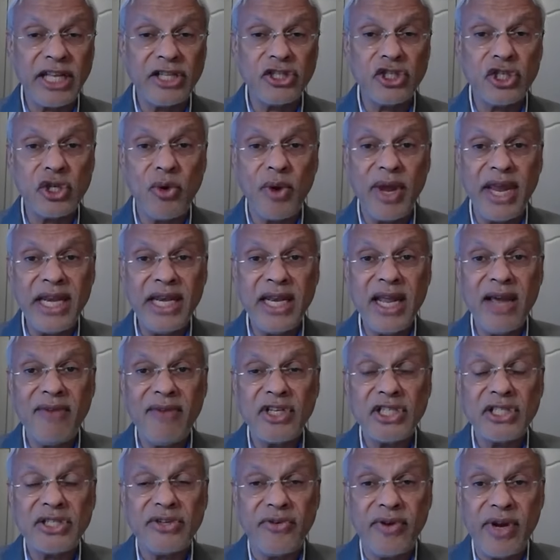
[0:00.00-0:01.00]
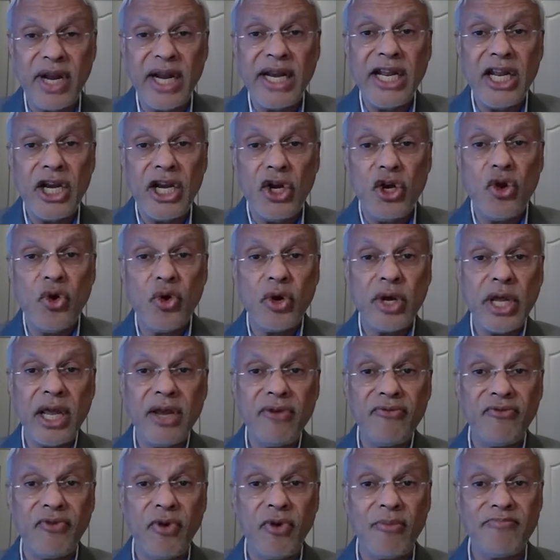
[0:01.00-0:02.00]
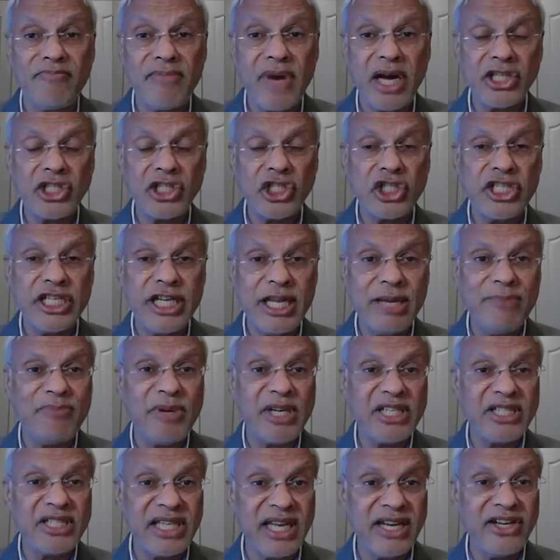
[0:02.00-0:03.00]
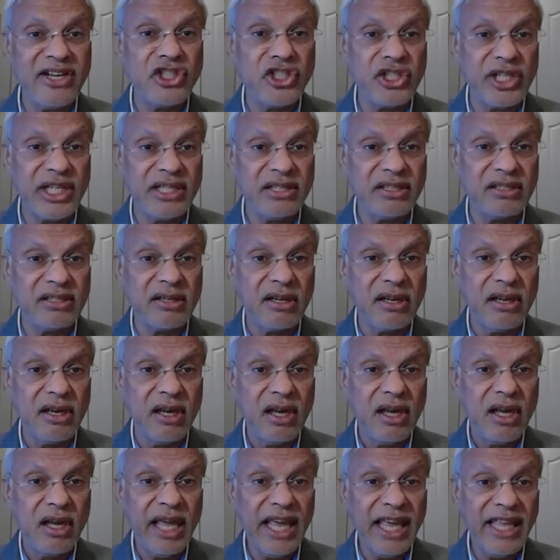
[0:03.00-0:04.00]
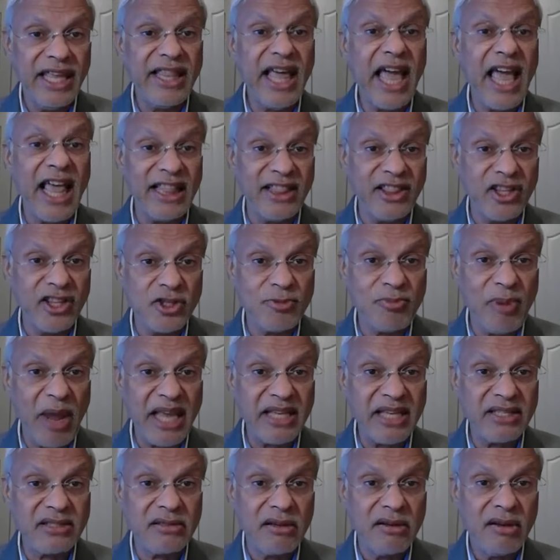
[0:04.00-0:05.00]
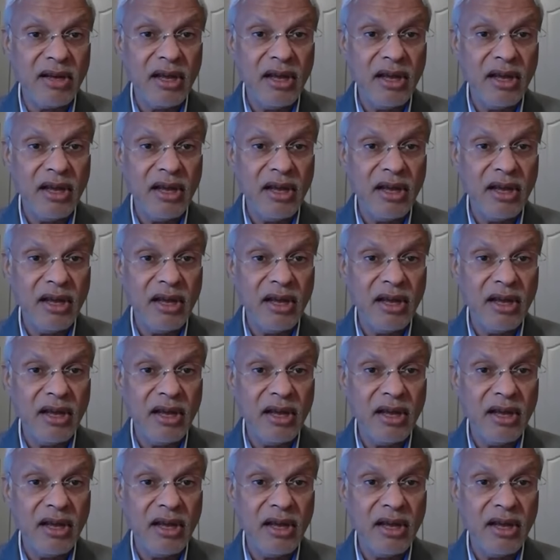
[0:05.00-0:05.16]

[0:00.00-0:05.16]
And so India was really looking for much deeper synergies in the health space.